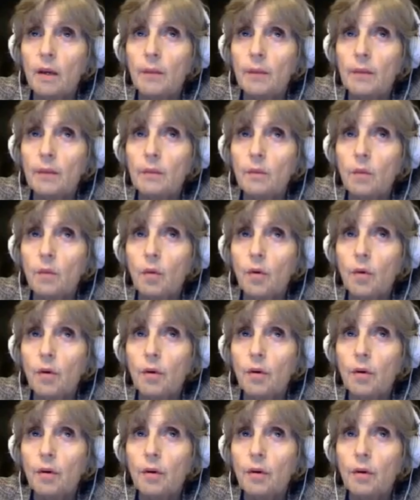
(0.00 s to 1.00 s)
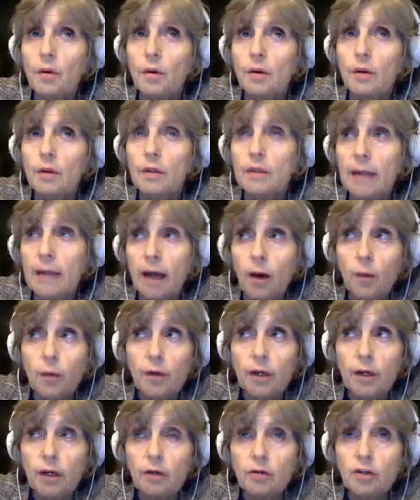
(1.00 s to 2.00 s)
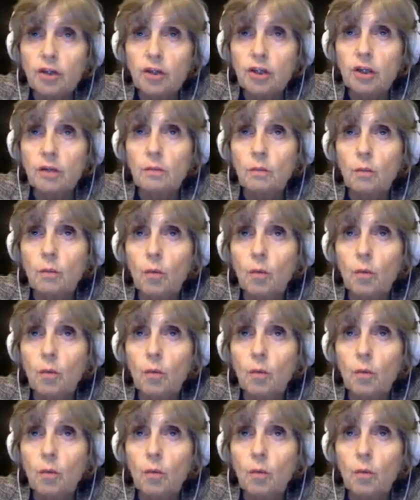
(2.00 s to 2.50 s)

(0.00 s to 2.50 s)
bit more downward energy,